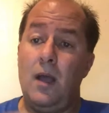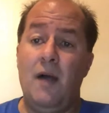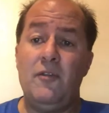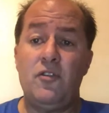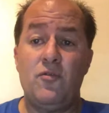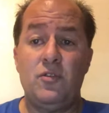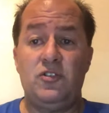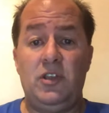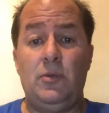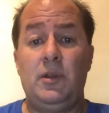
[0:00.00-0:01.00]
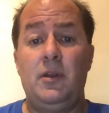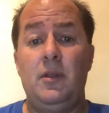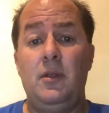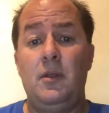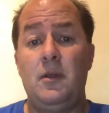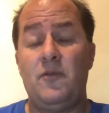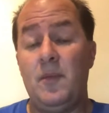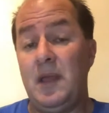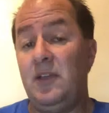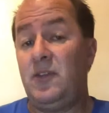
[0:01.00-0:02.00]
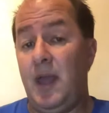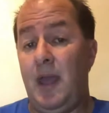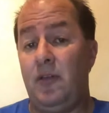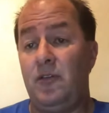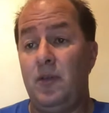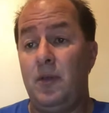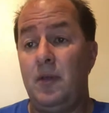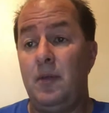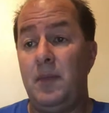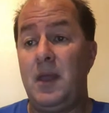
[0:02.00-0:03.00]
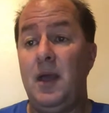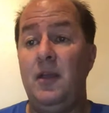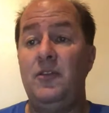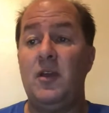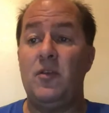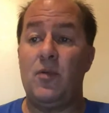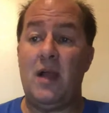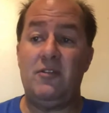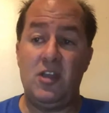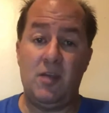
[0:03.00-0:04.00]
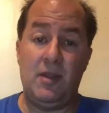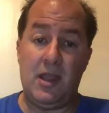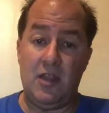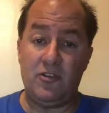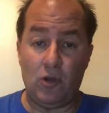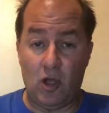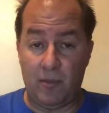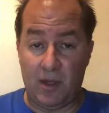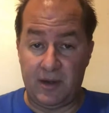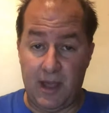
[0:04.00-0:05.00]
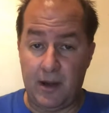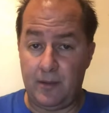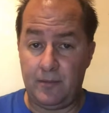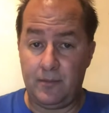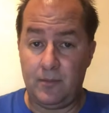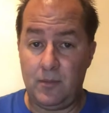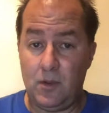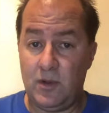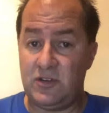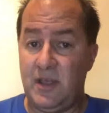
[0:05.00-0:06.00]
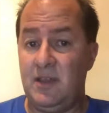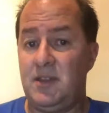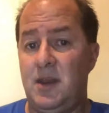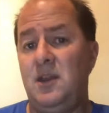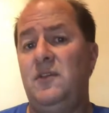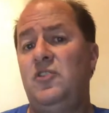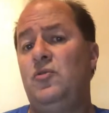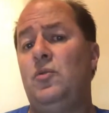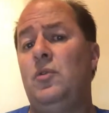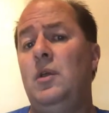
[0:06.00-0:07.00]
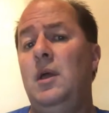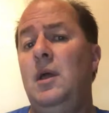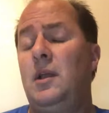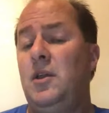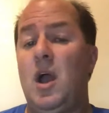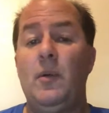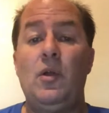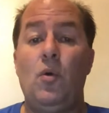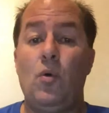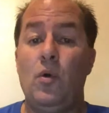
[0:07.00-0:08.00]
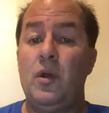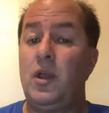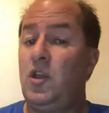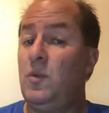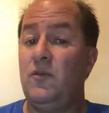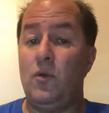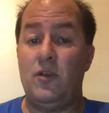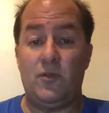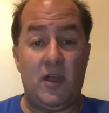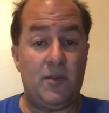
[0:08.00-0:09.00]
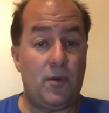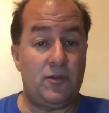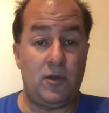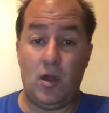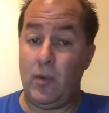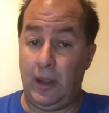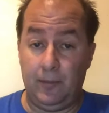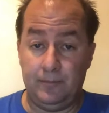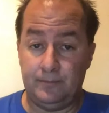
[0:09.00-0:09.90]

Officers were shielded from his case because of the privacy and communication law in Montana, which says that an individual cannot record a human voice without the person knowing.